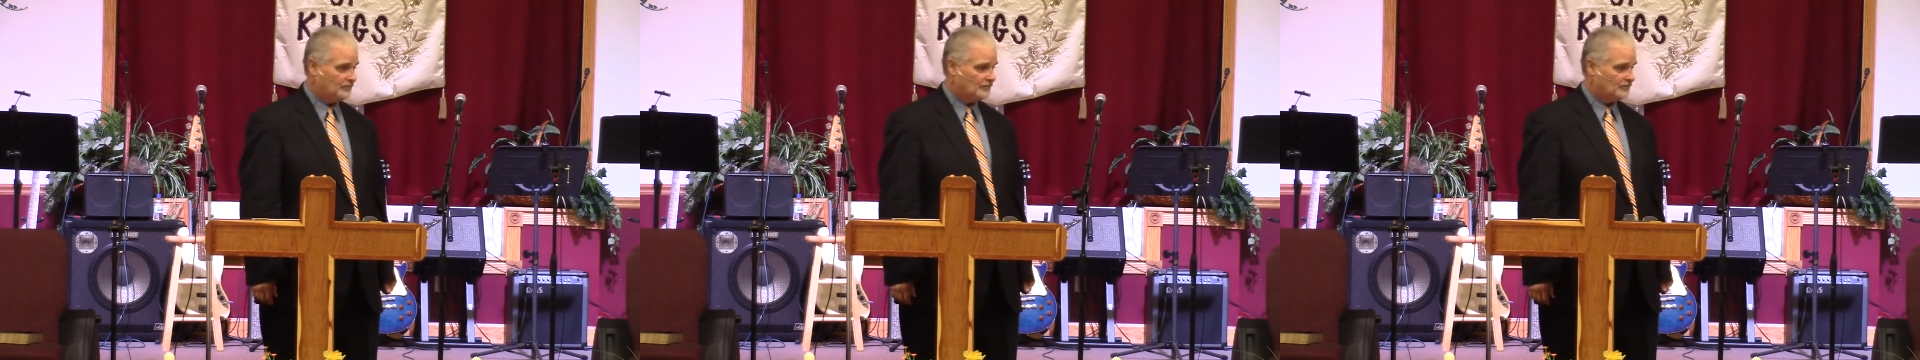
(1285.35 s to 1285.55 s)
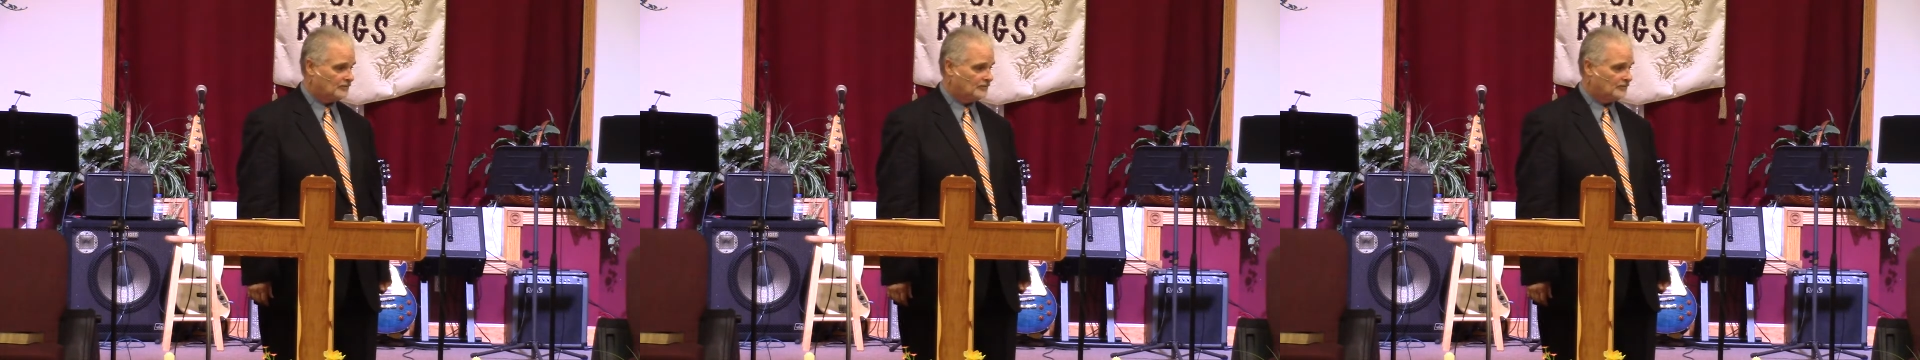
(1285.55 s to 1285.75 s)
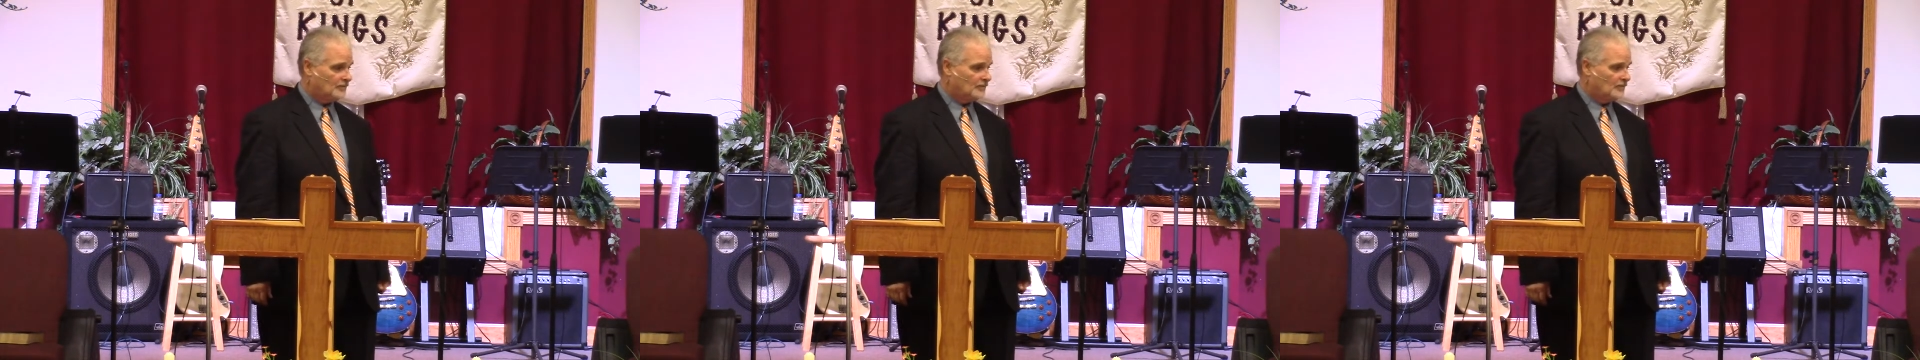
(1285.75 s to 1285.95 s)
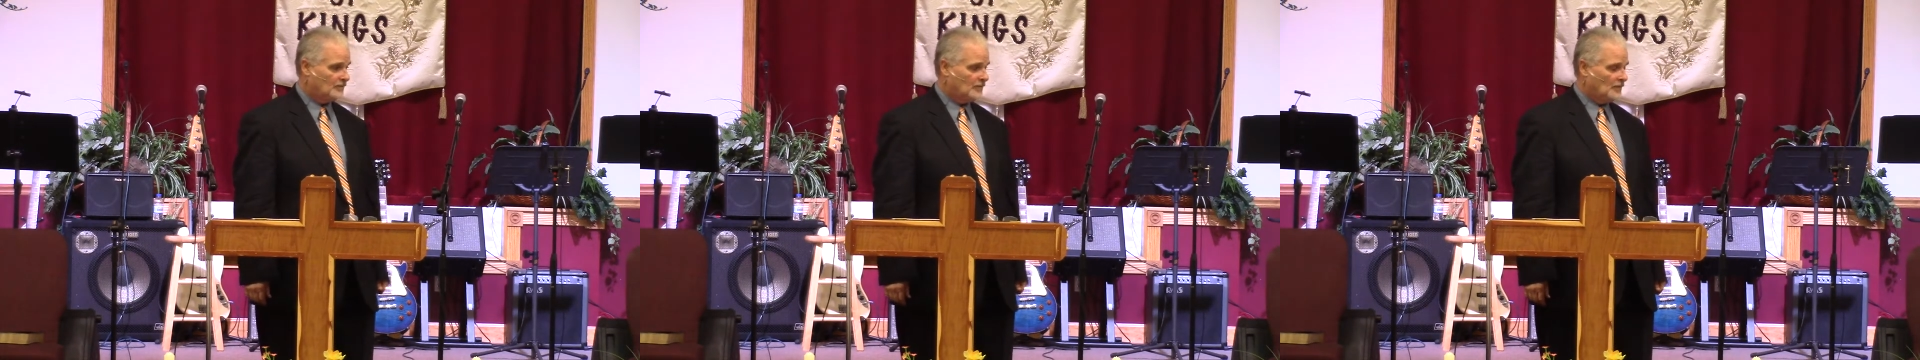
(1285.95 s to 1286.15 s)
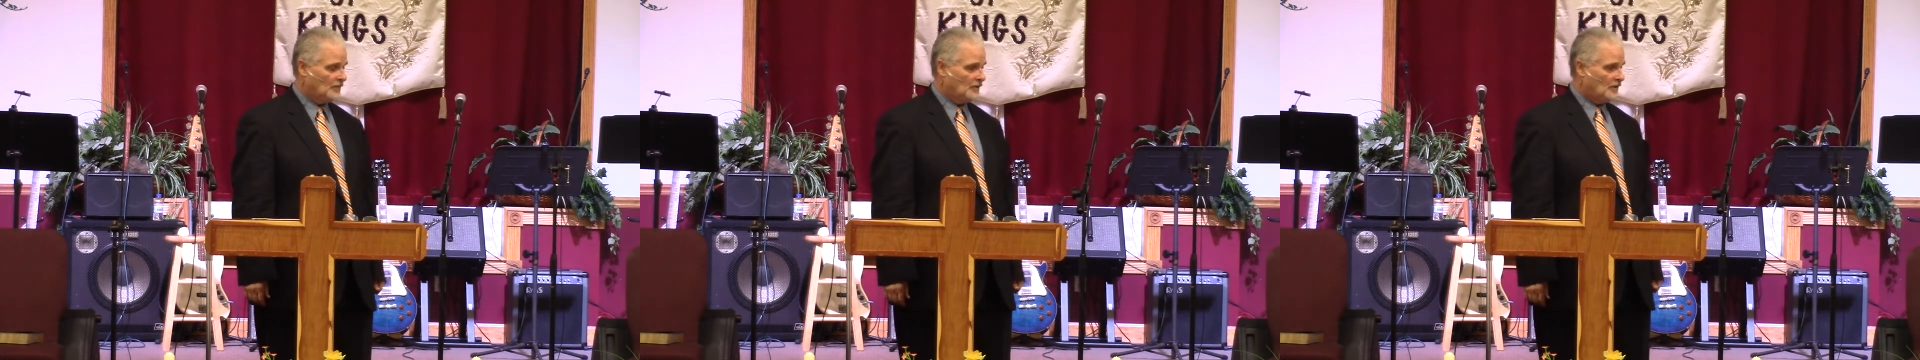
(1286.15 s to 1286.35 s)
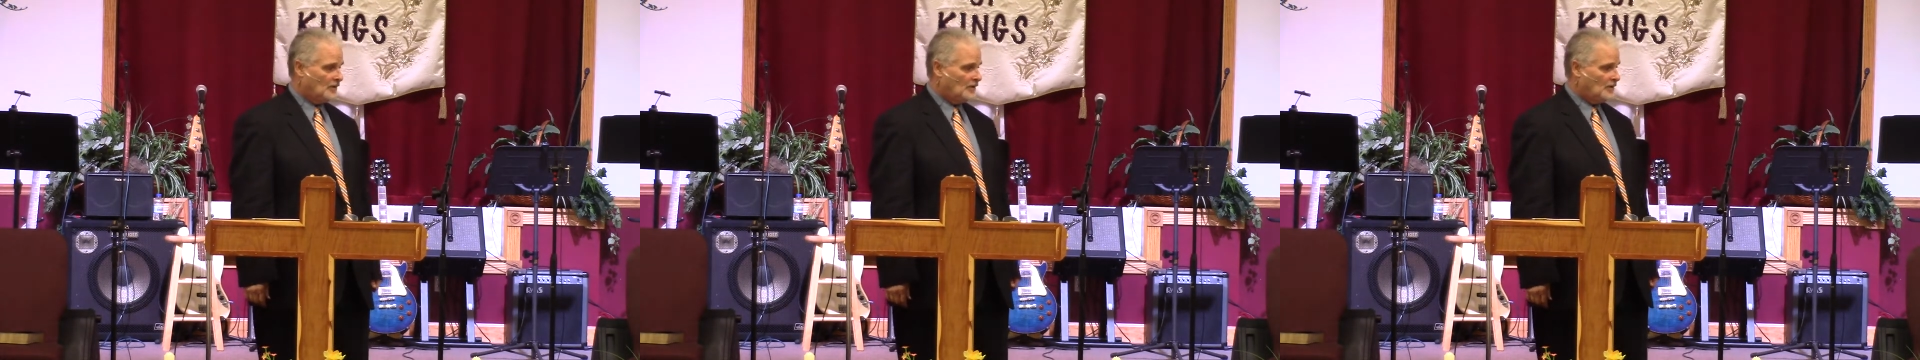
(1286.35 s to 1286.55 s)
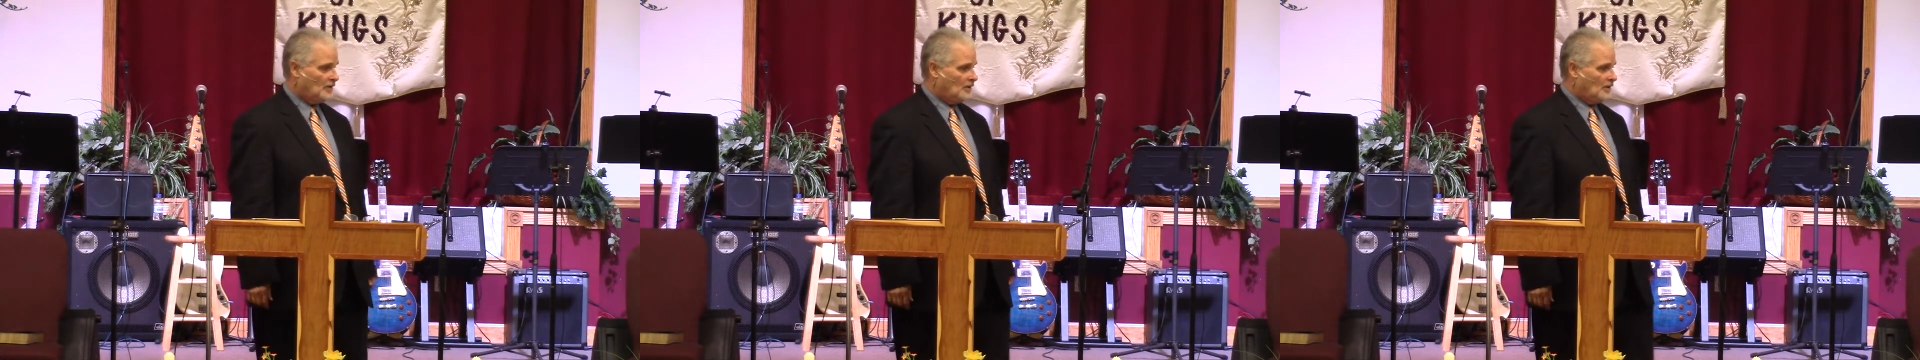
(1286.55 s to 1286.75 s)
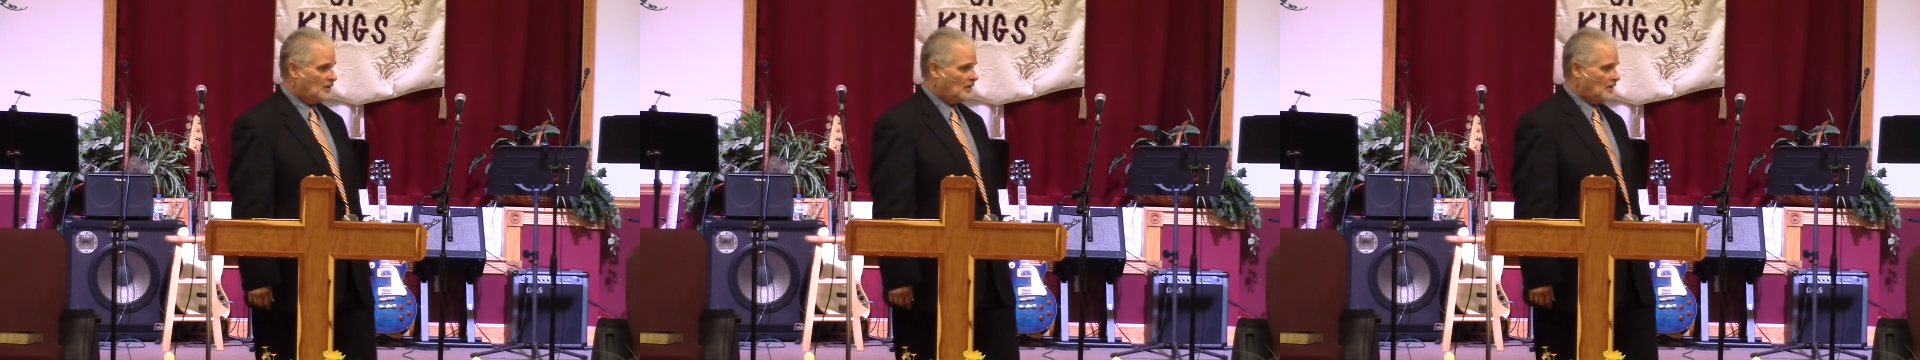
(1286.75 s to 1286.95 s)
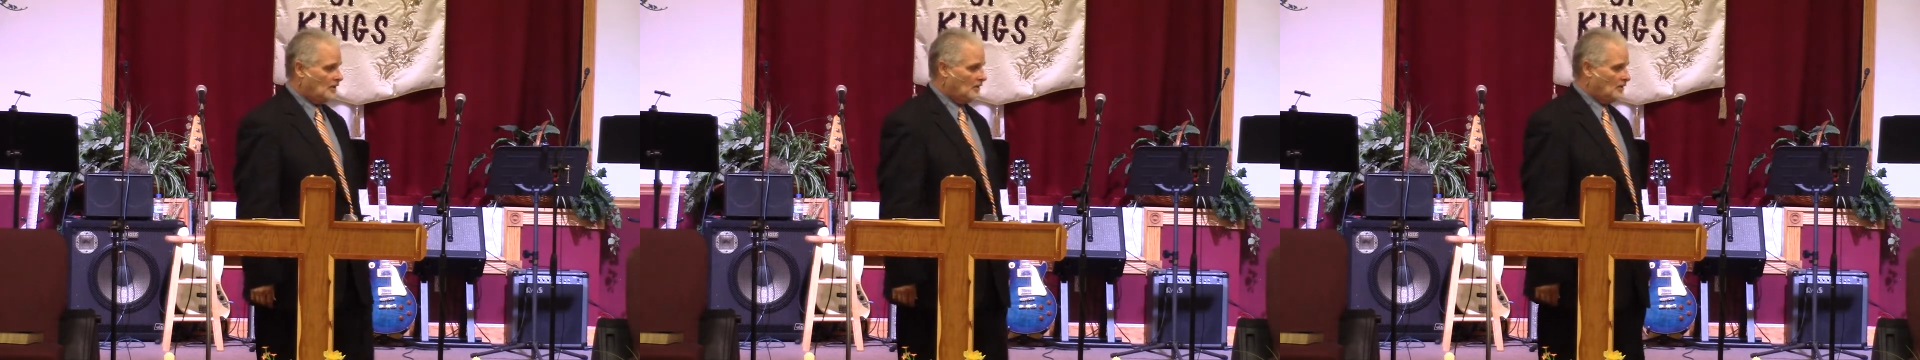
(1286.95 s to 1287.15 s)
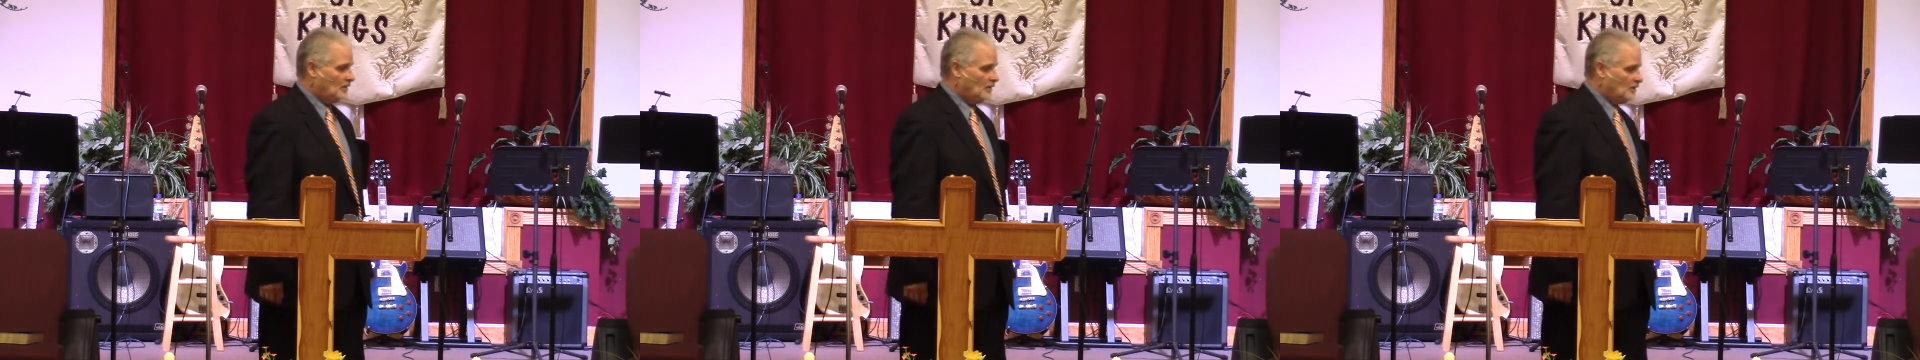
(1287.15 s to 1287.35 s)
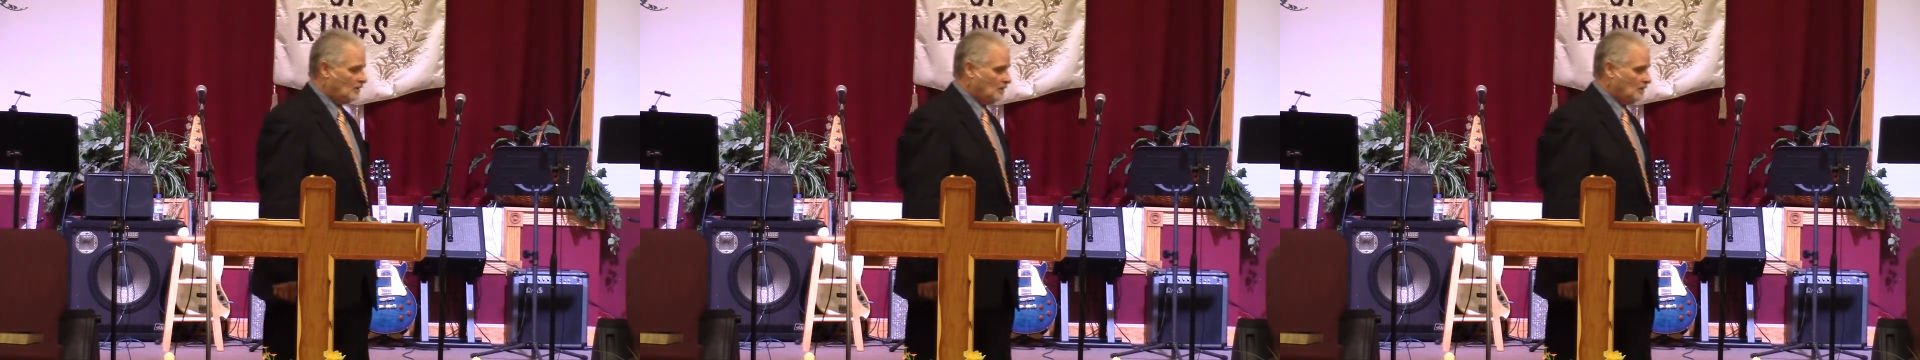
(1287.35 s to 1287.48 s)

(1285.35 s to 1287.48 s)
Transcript: (silence)